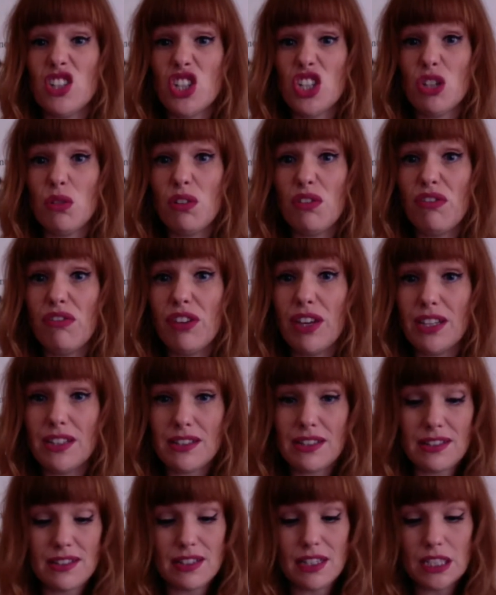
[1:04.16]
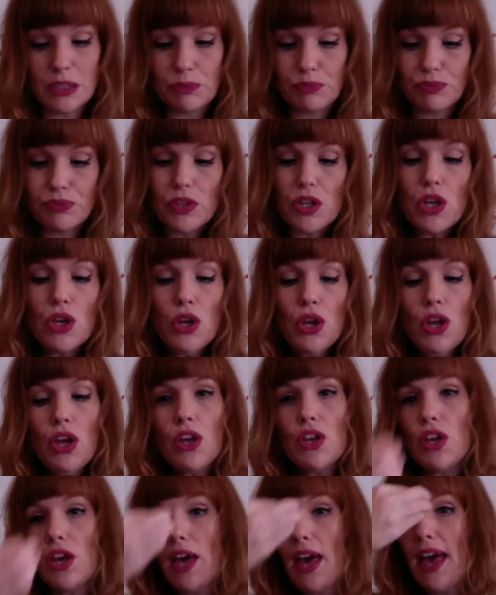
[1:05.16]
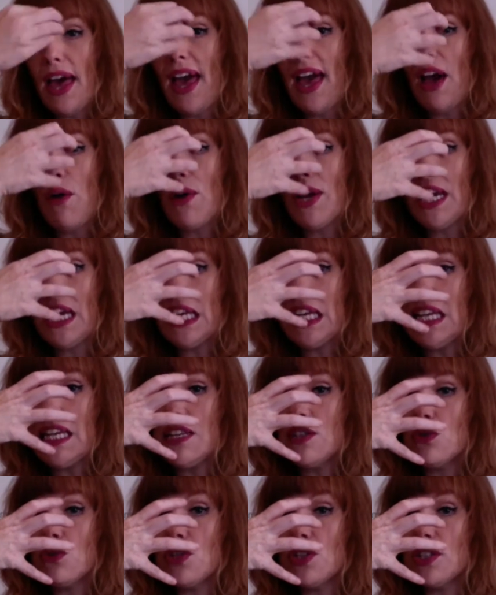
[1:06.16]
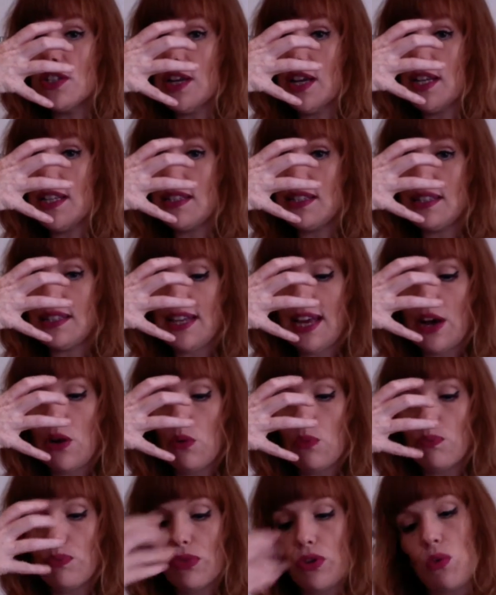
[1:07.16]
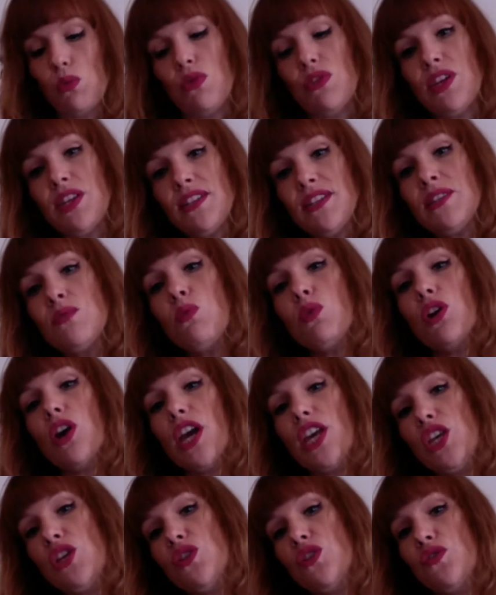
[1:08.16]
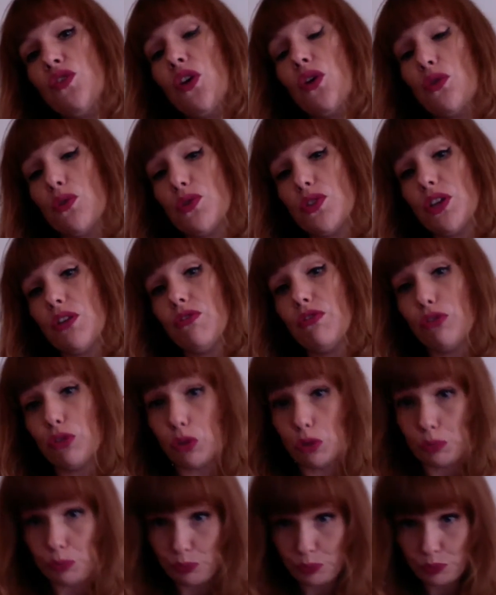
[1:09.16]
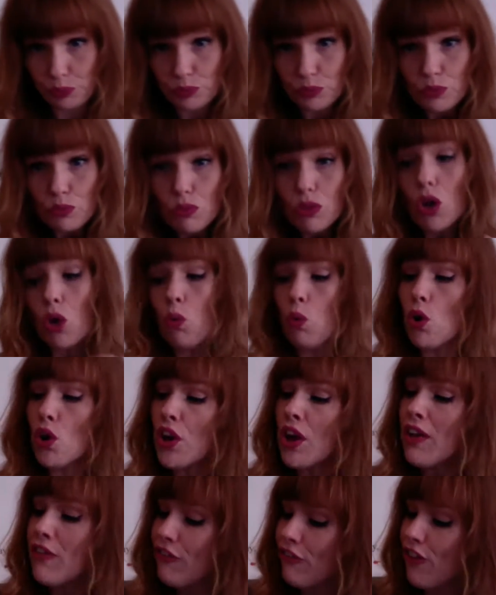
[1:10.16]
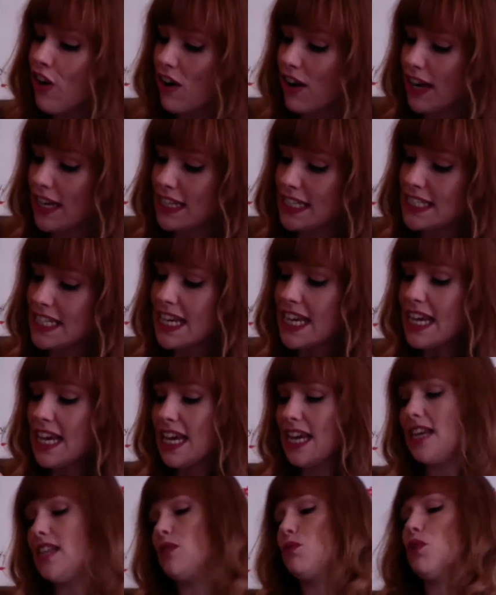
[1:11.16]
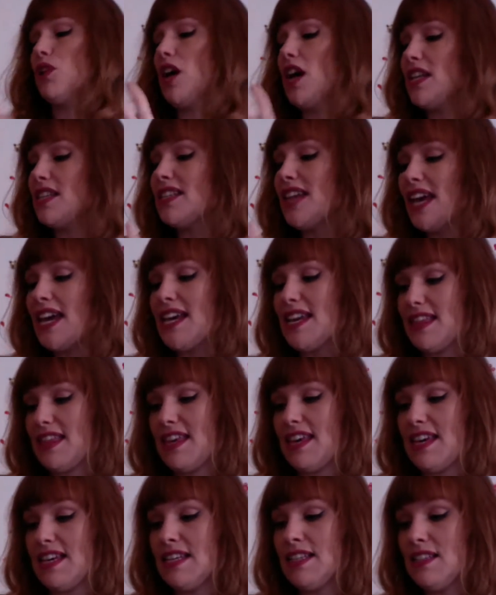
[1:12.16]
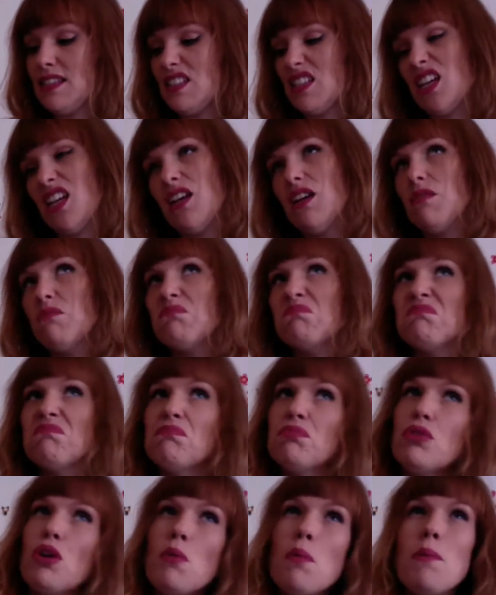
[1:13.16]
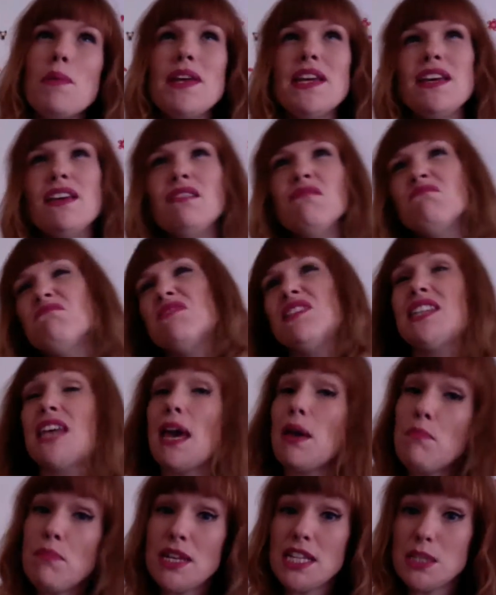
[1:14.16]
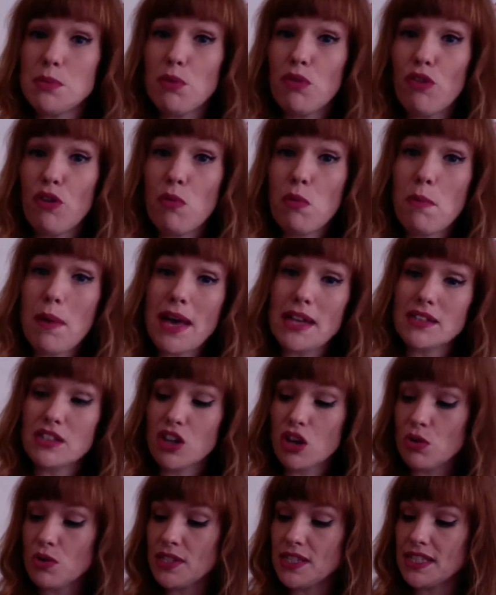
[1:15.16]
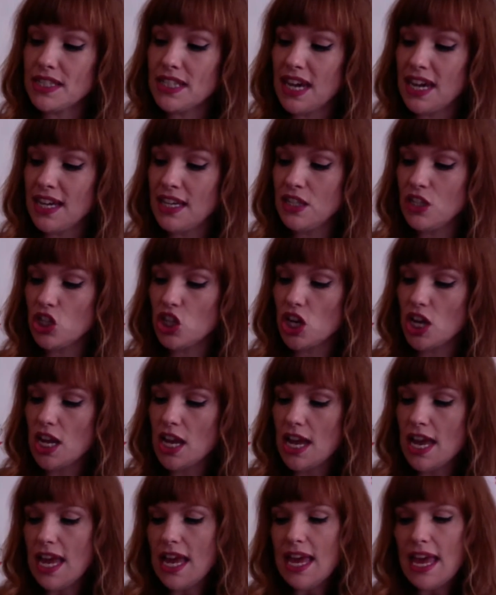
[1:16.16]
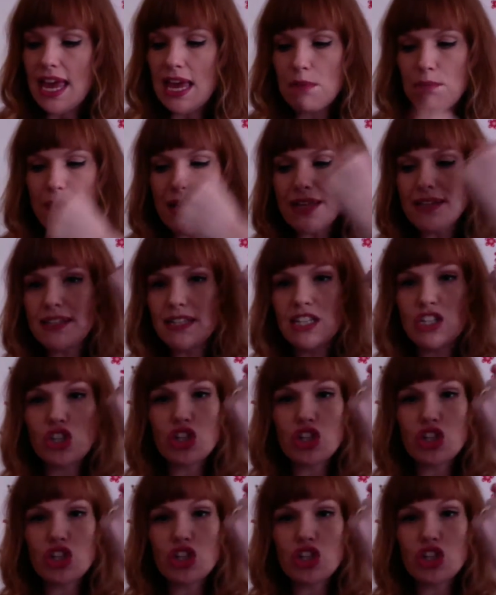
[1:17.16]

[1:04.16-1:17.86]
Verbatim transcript: chewing Vicks, isn't it? How it clears all the sinuses out. Well, this is what I use Vocalzone for. What I find is when I take these, probably 10 minutes before I'm about to go on stage, it basically